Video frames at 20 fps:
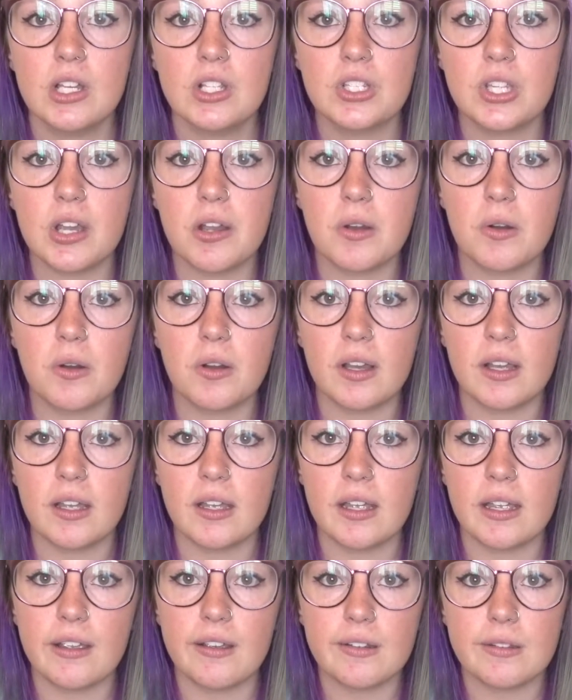So
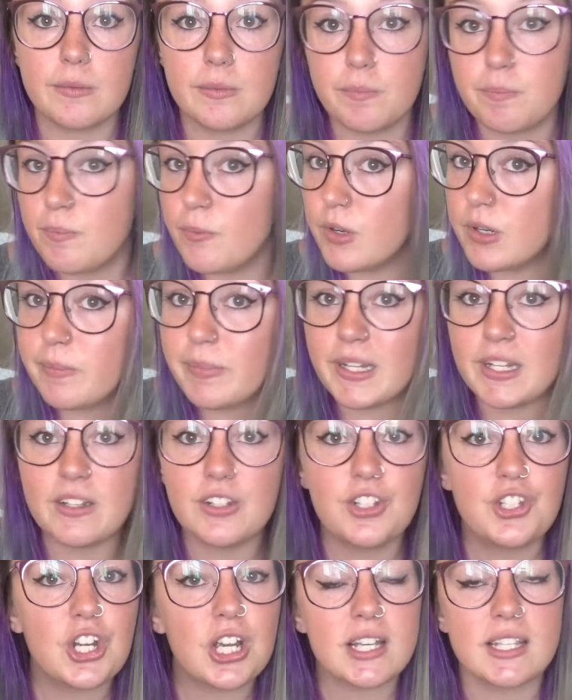it would
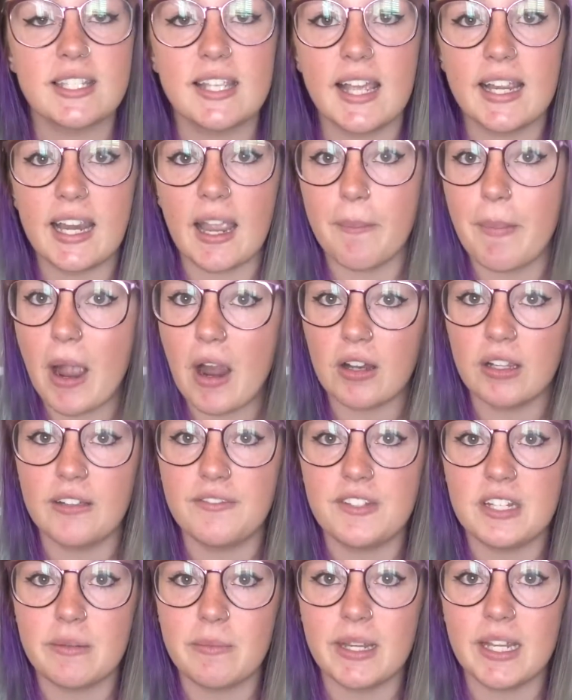be just like a
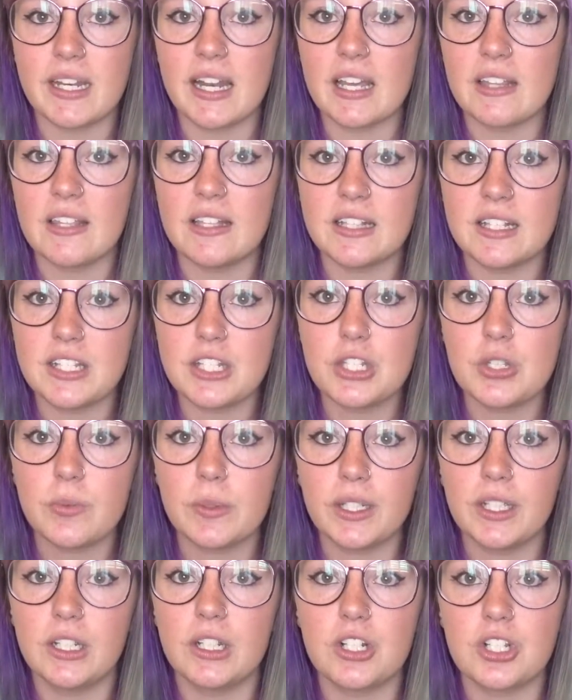powerlifting meet. And I think this is a
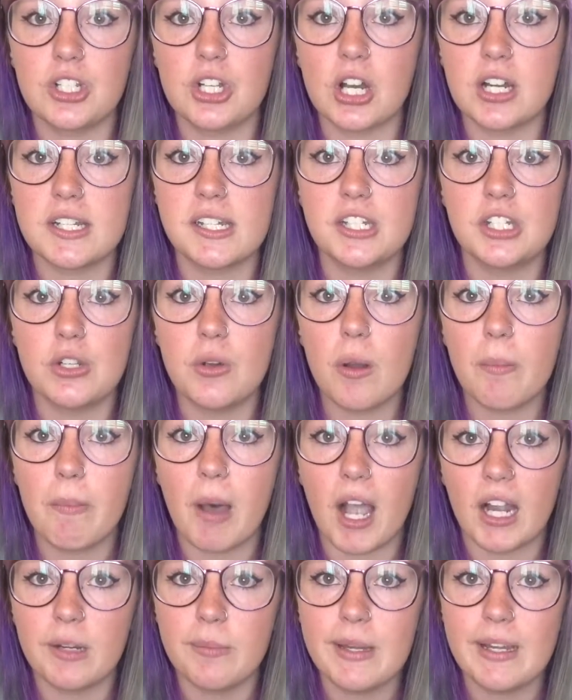really good start to do a
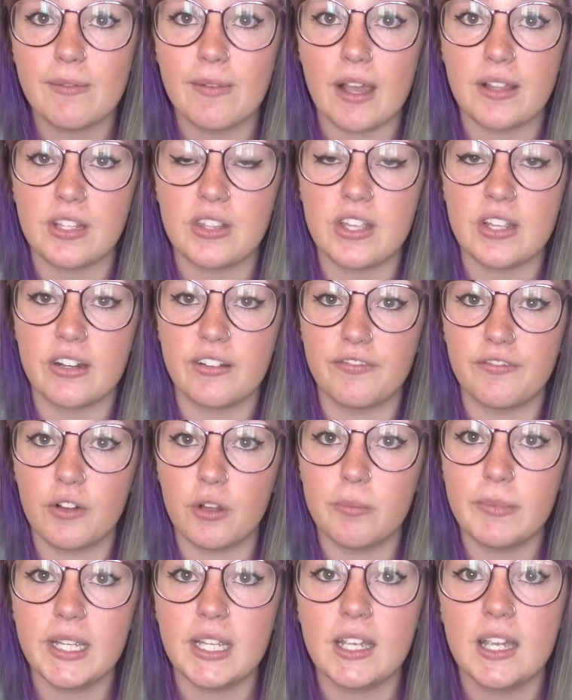mock meet rather than a
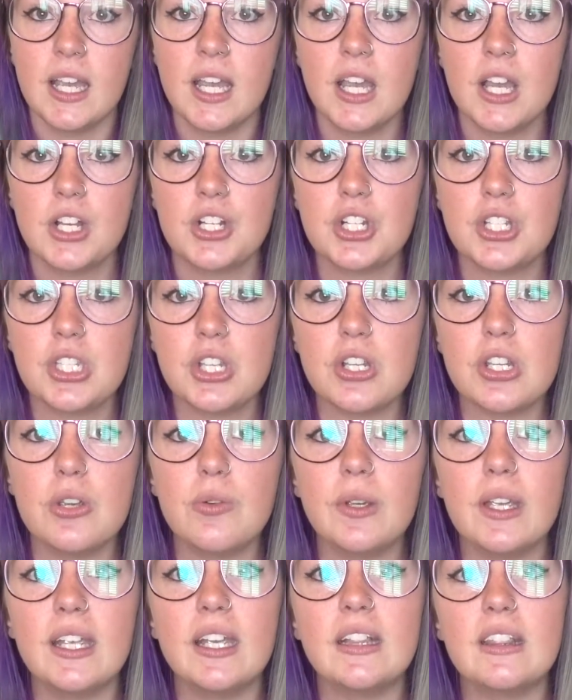full meet, just so
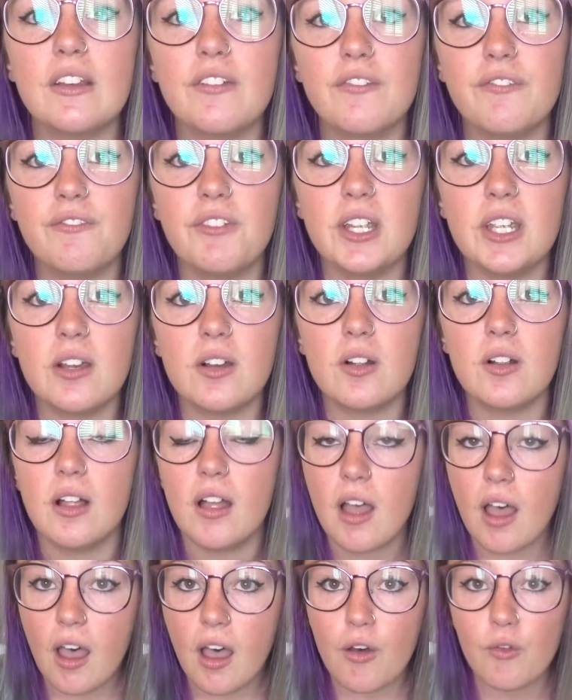you can get the
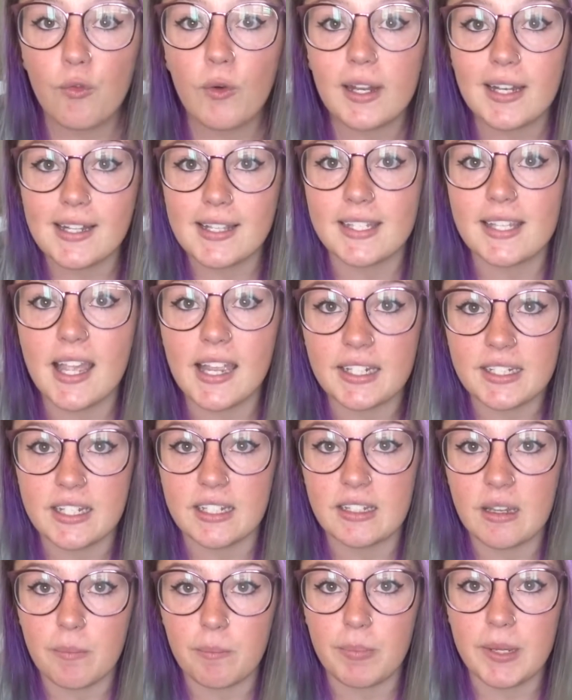feel of what it's like
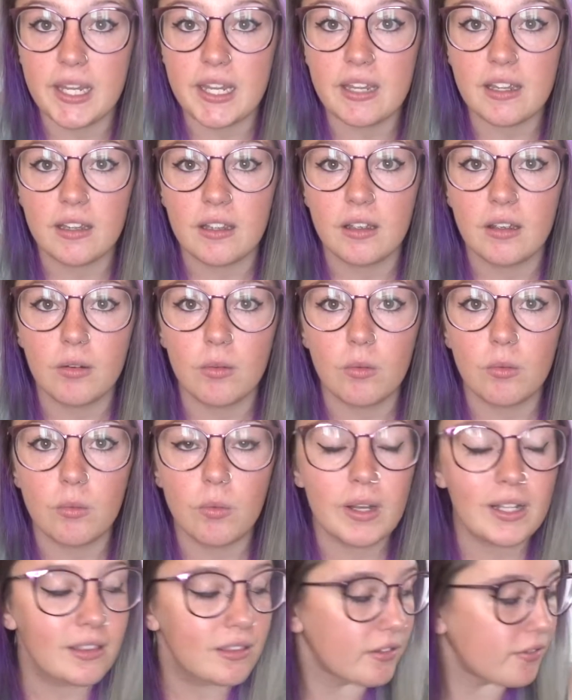to compete.
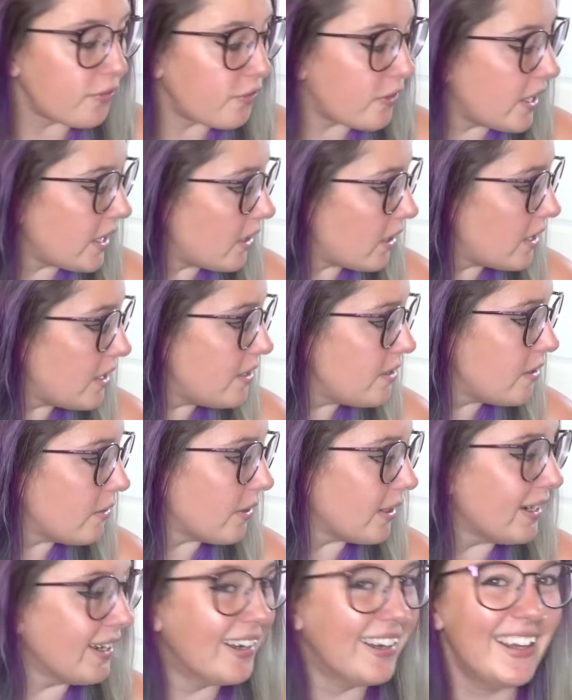What the frick are you
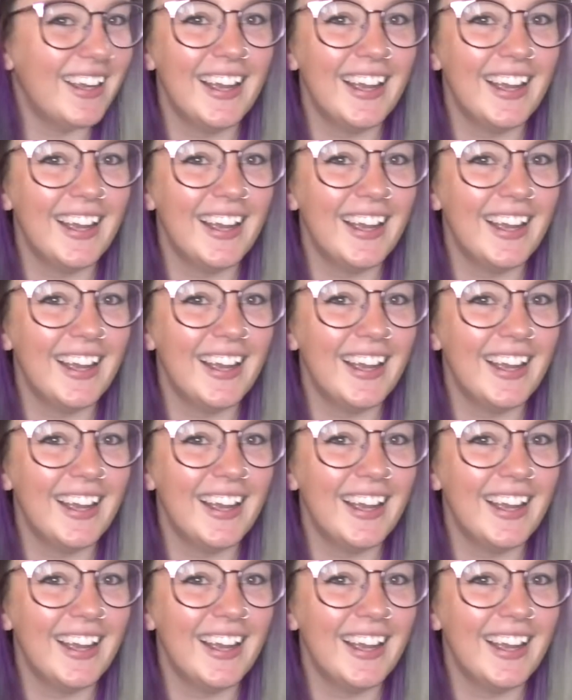doing?